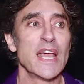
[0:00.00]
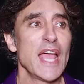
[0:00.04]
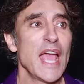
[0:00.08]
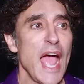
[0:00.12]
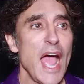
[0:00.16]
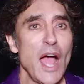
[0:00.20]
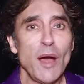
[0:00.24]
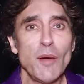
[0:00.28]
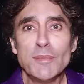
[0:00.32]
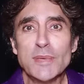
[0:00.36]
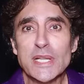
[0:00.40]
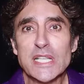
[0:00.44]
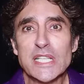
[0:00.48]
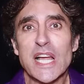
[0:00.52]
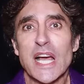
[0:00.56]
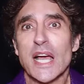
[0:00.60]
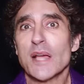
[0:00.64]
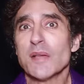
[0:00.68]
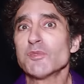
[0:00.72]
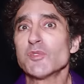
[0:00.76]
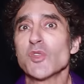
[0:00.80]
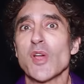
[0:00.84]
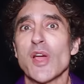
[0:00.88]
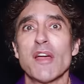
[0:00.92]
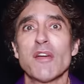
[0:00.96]
How many
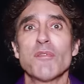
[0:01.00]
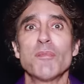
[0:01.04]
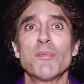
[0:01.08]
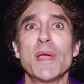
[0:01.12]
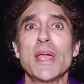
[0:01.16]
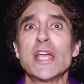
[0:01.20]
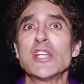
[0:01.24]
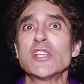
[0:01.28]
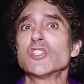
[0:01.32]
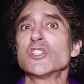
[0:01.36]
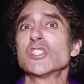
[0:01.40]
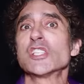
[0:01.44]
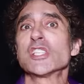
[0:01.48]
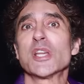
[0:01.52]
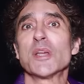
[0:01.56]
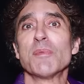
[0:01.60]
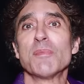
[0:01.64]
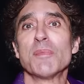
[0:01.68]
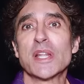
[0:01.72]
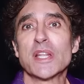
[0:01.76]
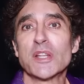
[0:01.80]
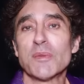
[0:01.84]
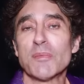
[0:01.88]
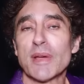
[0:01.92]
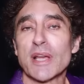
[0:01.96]
times do I have patients come
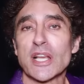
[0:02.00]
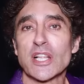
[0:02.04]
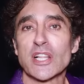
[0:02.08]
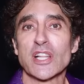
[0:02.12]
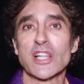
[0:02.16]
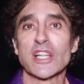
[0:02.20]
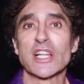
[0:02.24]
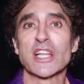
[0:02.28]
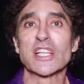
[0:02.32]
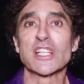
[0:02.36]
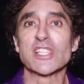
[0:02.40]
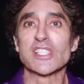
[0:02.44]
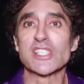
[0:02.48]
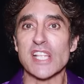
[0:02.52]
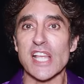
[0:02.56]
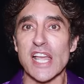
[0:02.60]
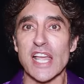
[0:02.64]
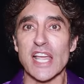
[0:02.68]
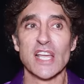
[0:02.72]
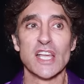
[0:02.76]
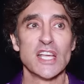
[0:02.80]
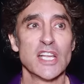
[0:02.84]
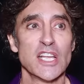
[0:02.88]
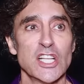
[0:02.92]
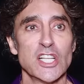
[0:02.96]
into my clinic and say,
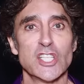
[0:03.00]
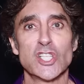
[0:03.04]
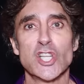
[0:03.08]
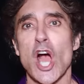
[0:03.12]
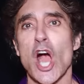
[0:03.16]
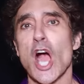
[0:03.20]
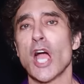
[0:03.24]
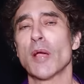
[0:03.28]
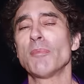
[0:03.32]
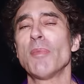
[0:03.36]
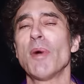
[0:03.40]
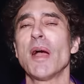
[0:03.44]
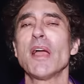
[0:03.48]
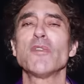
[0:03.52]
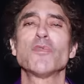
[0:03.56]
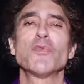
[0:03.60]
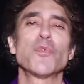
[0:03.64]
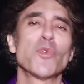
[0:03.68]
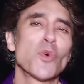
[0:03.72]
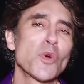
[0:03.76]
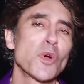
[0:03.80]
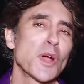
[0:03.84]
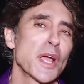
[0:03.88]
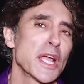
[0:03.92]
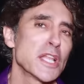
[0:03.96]
Doc, my
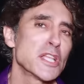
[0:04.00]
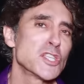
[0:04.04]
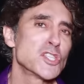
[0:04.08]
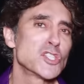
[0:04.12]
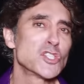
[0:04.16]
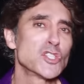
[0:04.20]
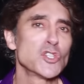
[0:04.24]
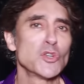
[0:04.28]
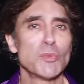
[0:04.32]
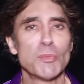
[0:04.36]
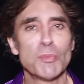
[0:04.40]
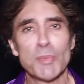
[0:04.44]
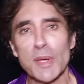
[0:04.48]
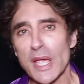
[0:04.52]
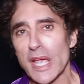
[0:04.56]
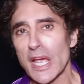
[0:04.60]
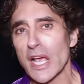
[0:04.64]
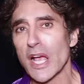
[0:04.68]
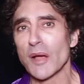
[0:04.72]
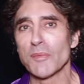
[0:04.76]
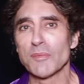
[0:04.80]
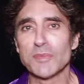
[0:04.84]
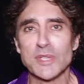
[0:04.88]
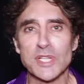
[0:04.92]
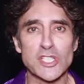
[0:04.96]
forehead's too big,
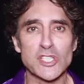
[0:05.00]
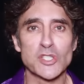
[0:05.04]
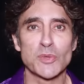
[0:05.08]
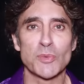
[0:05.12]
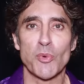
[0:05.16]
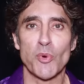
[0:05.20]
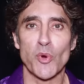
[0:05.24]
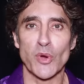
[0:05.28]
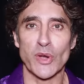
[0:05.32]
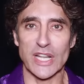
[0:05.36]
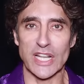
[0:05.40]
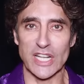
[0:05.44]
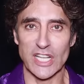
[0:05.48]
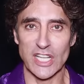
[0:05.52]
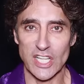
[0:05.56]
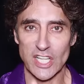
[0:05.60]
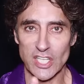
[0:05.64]
I'm disappointed.